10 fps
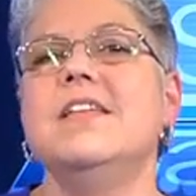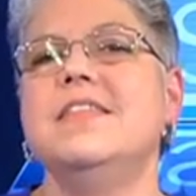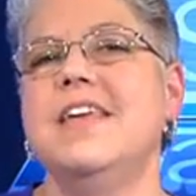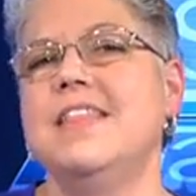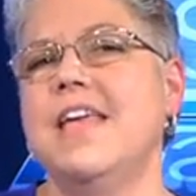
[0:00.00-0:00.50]

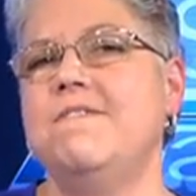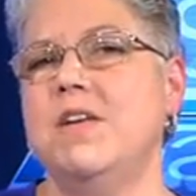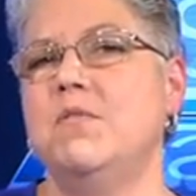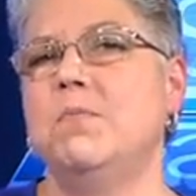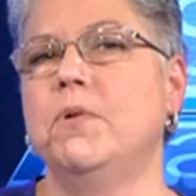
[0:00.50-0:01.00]
then they
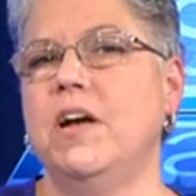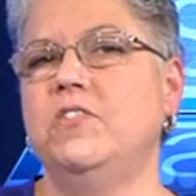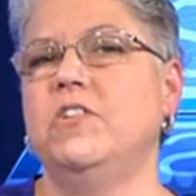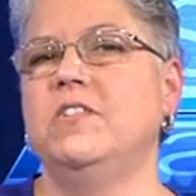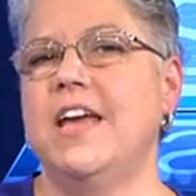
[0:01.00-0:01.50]
feel the
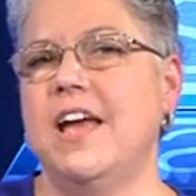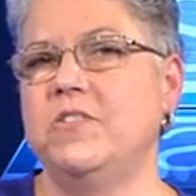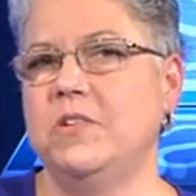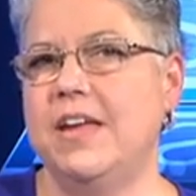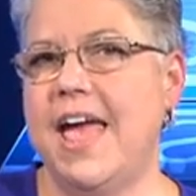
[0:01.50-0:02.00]
pressure to
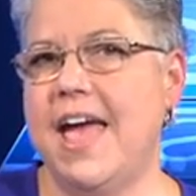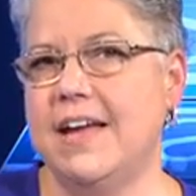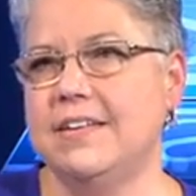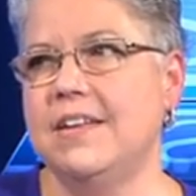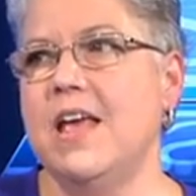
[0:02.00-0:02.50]
actually
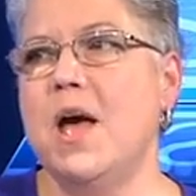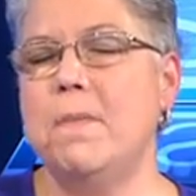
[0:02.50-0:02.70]
act.